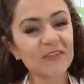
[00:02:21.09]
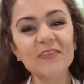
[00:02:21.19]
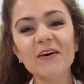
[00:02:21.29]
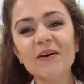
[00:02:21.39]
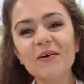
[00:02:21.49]

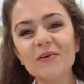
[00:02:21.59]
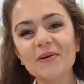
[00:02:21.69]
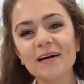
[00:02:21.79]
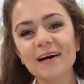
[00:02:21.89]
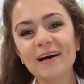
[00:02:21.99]

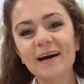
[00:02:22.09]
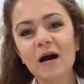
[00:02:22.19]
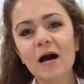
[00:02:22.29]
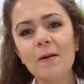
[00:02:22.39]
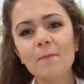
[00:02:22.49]
So,
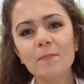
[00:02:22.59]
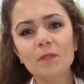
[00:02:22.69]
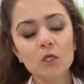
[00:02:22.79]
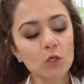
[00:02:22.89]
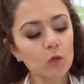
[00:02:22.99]

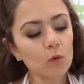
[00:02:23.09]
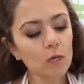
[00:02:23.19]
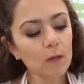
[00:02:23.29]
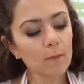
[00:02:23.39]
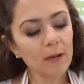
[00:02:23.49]

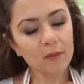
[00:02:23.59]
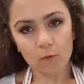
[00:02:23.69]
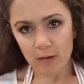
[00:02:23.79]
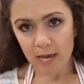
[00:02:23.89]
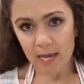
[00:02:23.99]
by the
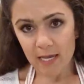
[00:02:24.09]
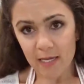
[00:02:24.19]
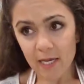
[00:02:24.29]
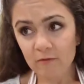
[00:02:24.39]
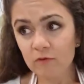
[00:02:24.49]

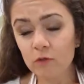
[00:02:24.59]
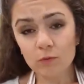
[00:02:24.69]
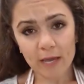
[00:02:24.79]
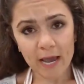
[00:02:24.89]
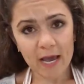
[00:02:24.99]
way, if you
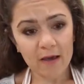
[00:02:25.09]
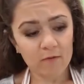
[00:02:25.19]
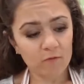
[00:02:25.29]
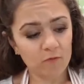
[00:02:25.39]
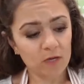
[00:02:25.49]
don't
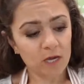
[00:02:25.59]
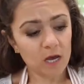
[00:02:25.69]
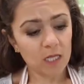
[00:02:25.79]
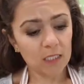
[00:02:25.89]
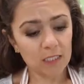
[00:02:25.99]
have
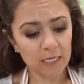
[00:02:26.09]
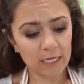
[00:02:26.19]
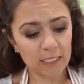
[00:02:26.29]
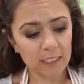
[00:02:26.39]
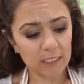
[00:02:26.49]
a
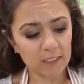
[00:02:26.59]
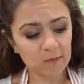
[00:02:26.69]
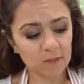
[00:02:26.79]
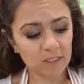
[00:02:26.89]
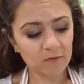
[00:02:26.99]
lid
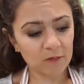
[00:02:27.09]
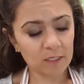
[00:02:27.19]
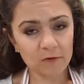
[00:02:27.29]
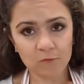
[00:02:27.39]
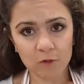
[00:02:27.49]

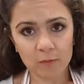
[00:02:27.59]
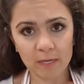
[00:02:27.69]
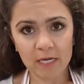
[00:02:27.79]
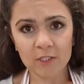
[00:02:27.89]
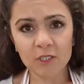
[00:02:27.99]
specifically for a
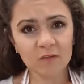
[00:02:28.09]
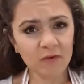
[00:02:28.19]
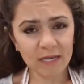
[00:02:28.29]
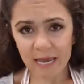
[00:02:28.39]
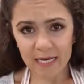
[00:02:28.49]
pan, just
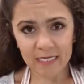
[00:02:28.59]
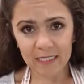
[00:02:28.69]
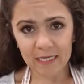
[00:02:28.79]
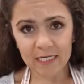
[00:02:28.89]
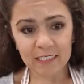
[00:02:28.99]
find any
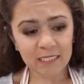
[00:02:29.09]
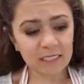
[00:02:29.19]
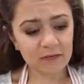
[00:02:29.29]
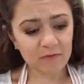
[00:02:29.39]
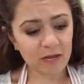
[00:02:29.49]
lid. It
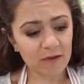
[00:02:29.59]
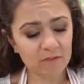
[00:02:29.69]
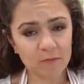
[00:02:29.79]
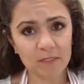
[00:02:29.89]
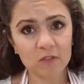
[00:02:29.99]
doesn't even have
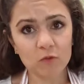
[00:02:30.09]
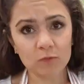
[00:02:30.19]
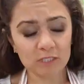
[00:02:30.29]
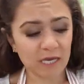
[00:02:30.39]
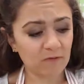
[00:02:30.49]
to be
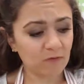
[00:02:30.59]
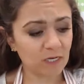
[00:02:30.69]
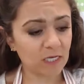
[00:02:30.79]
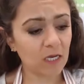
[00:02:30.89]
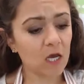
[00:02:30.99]
super tight
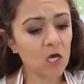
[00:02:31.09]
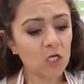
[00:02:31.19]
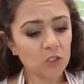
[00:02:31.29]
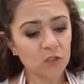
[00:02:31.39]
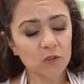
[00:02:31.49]
fitting,
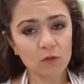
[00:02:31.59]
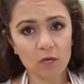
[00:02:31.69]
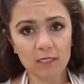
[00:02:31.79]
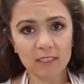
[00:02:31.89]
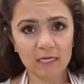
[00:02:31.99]
just so
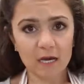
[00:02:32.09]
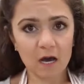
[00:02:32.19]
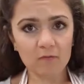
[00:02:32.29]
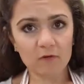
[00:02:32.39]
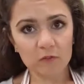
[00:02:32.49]
long as it
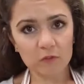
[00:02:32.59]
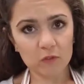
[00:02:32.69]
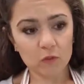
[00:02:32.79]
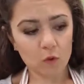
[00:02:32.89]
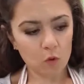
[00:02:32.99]
covers
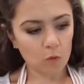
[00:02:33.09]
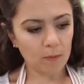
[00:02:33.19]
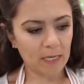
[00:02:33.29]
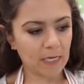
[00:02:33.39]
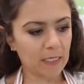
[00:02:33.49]
the whole
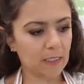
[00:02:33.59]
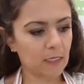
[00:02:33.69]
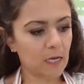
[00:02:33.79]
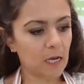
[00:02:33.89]
pan.